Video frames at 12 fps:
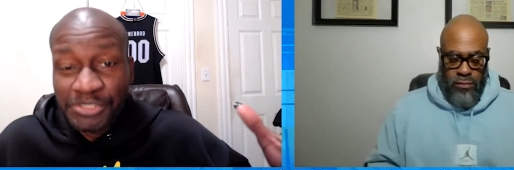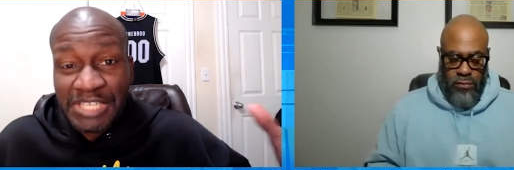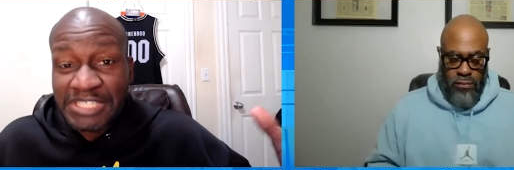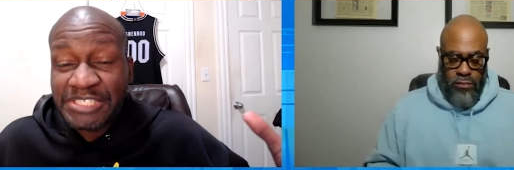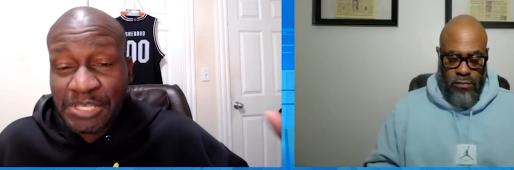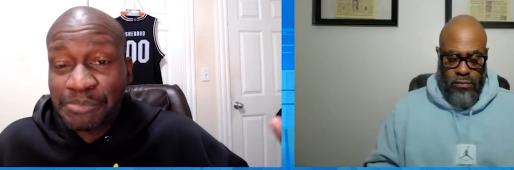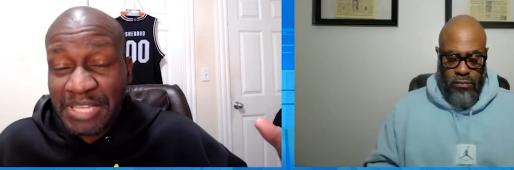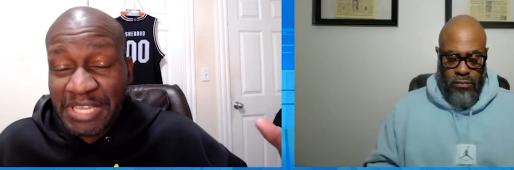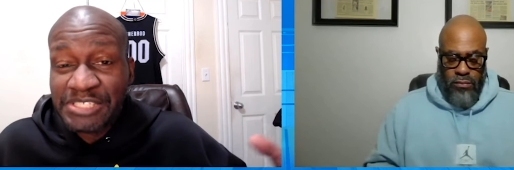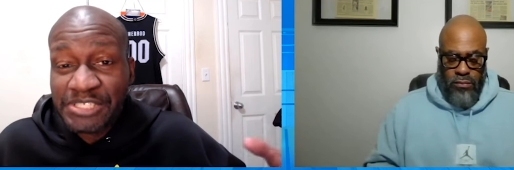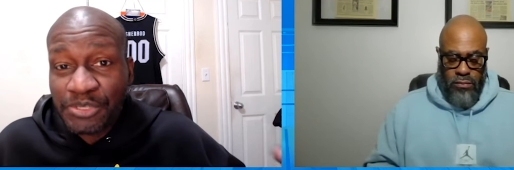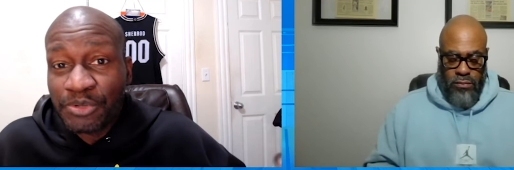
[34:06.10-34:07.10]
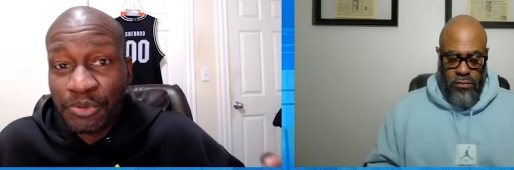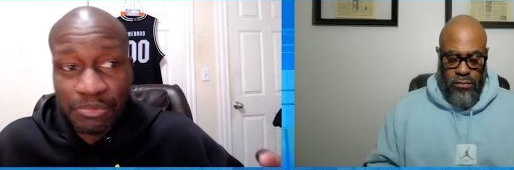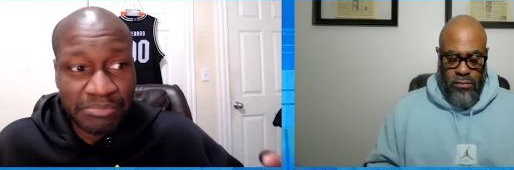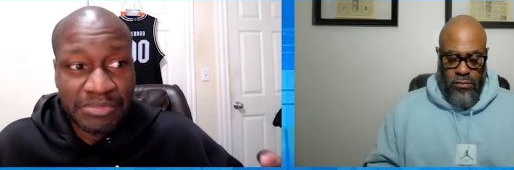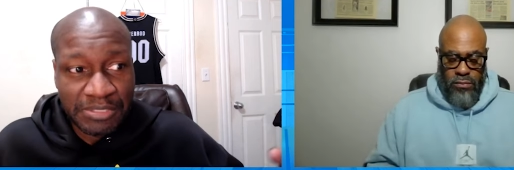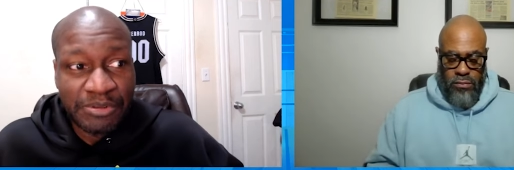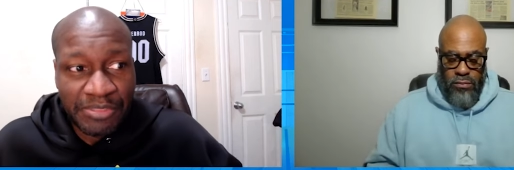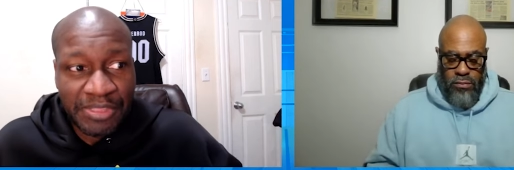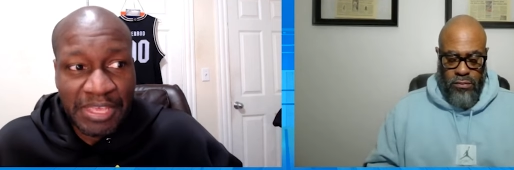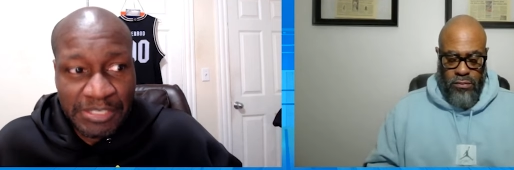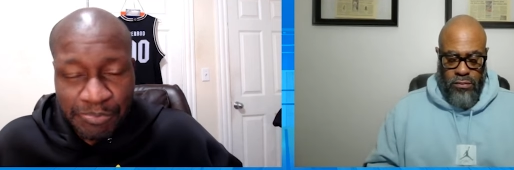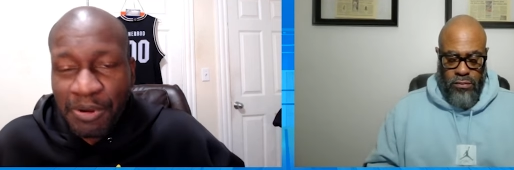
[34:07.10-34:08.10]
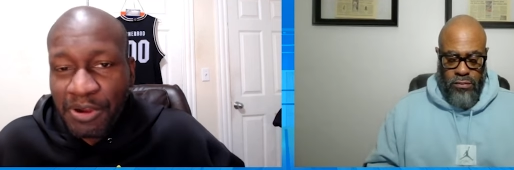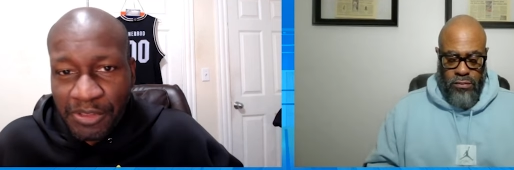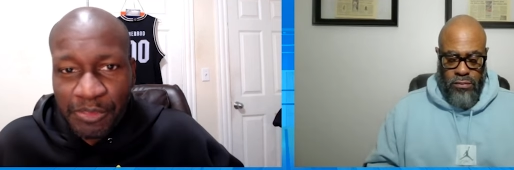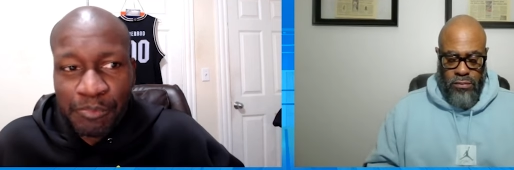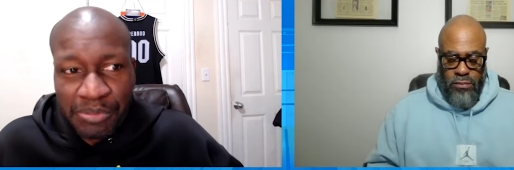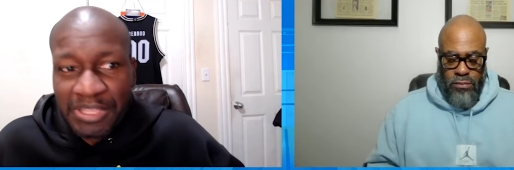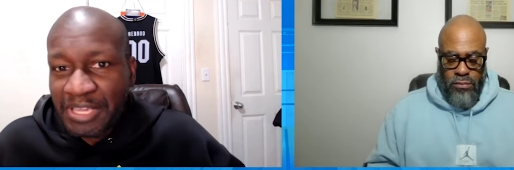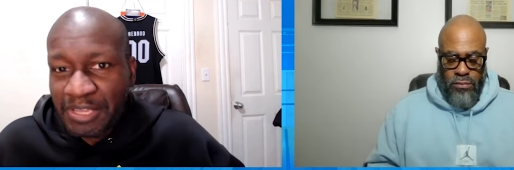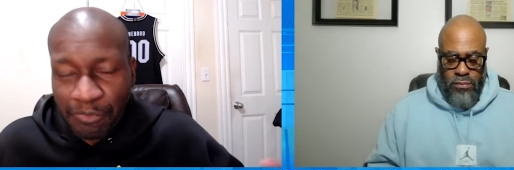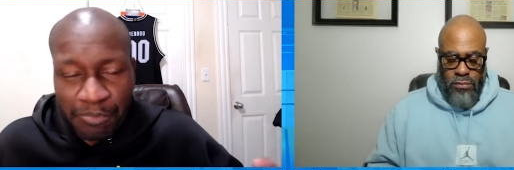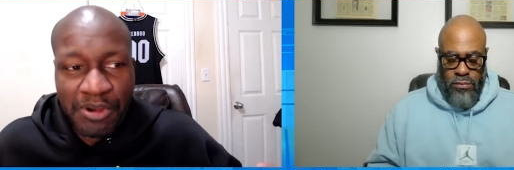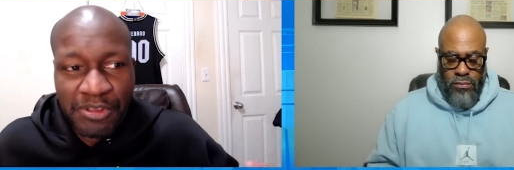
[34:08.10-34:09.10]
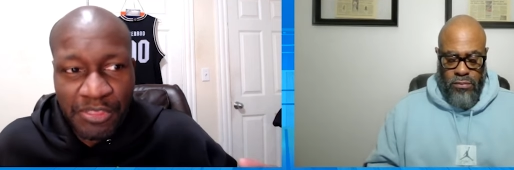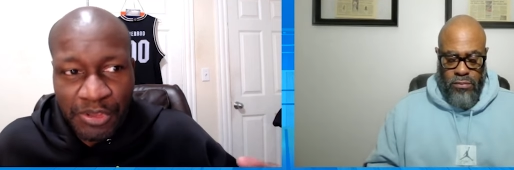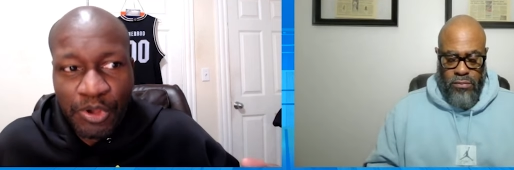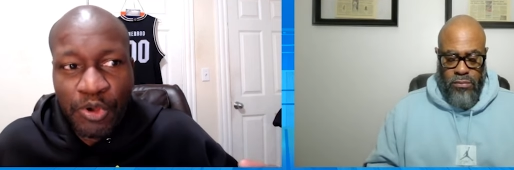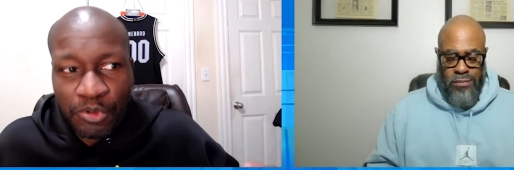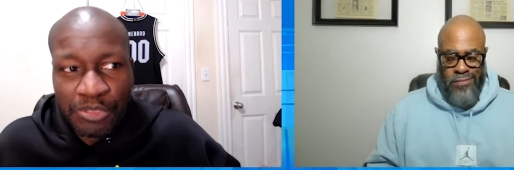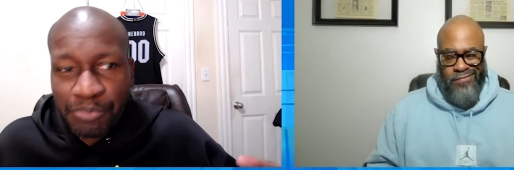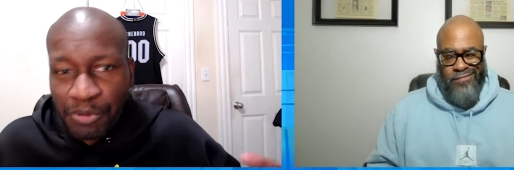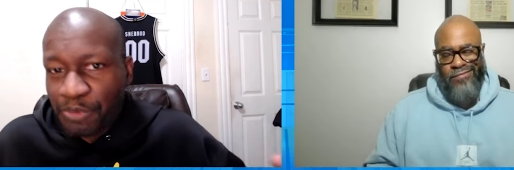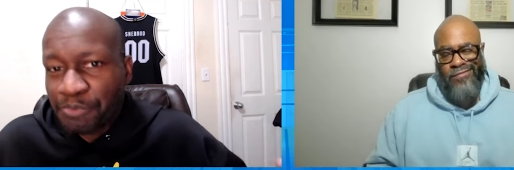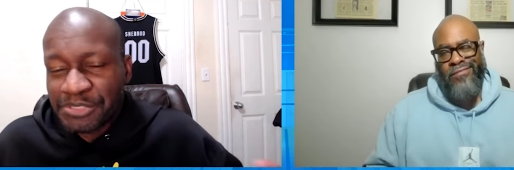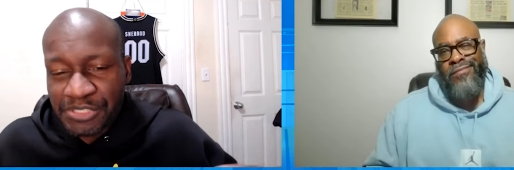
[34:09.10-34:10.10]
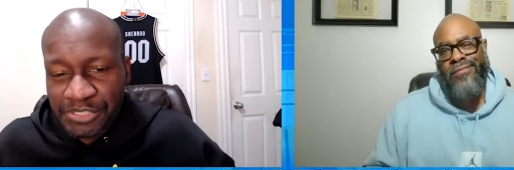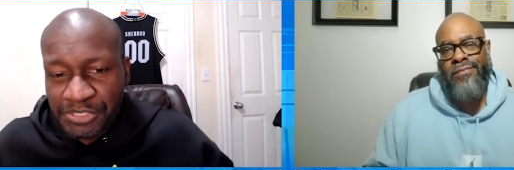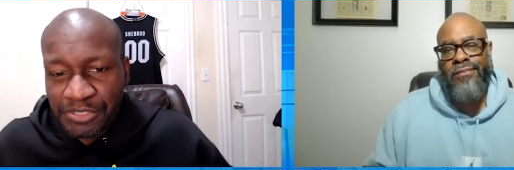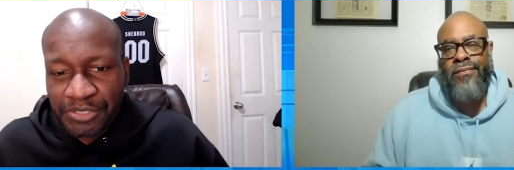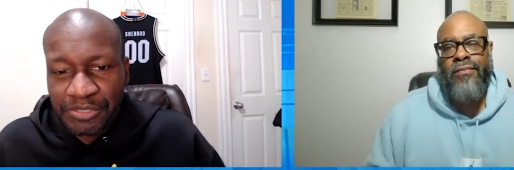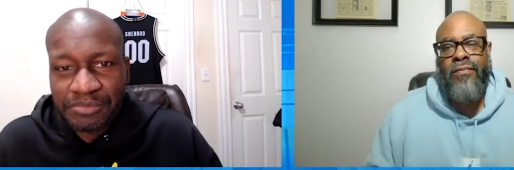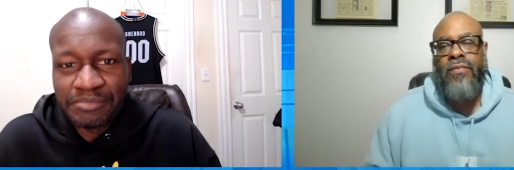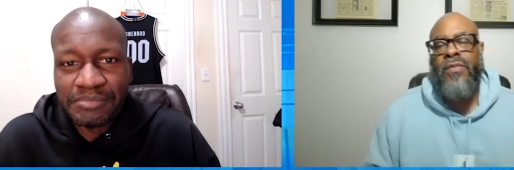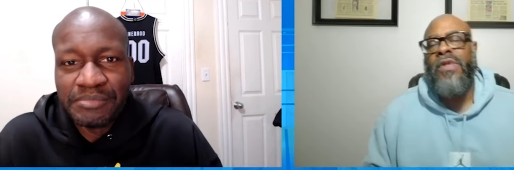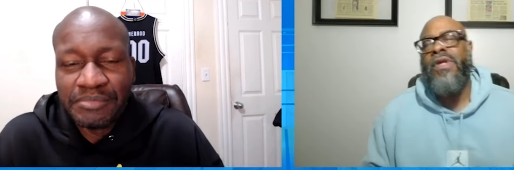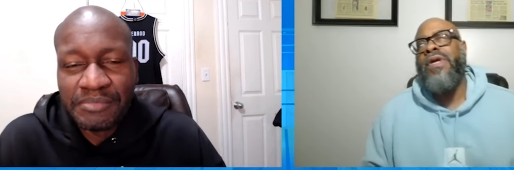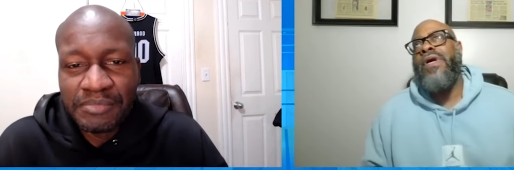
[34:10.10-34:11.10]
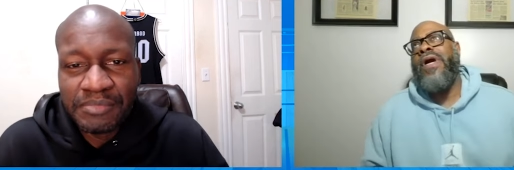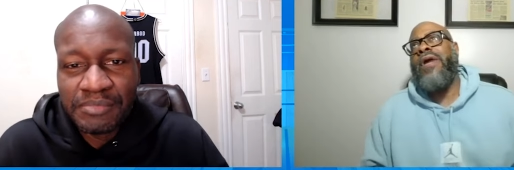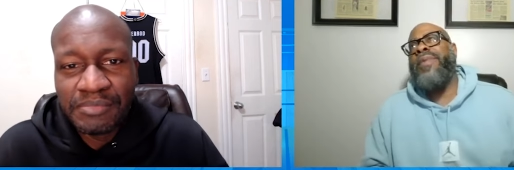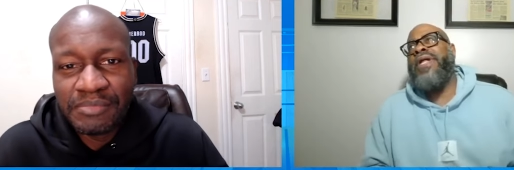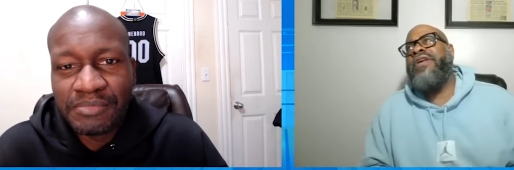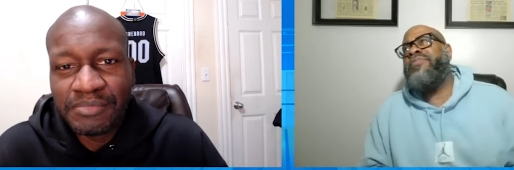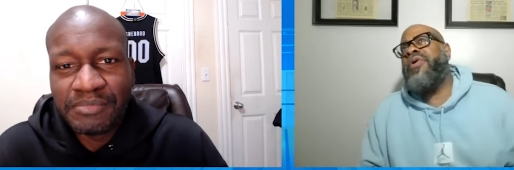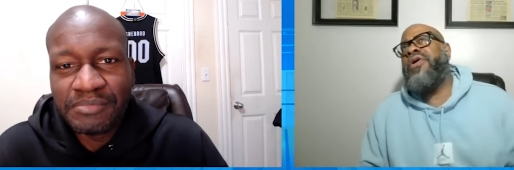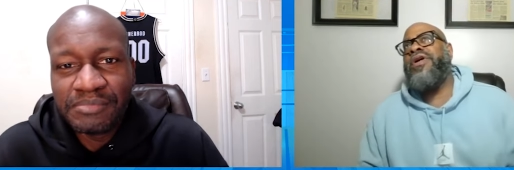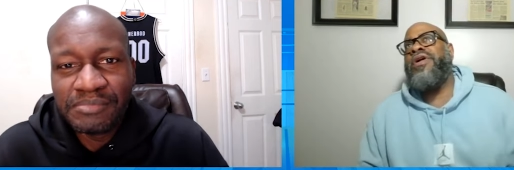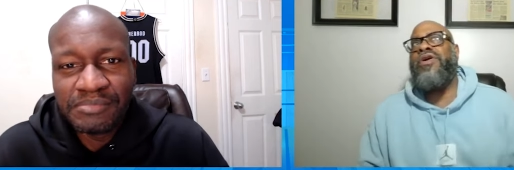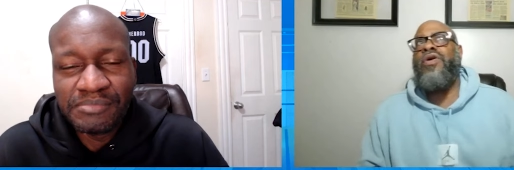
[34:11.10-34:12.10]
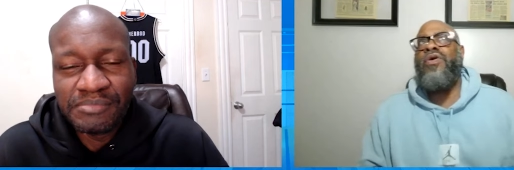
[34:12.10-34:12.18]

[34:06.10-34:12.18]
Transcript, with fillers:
Speaker 1: is that something that's still you know as part of the plan, part of the goal and purpose this year?
Speaker 2: I mean, that's part of the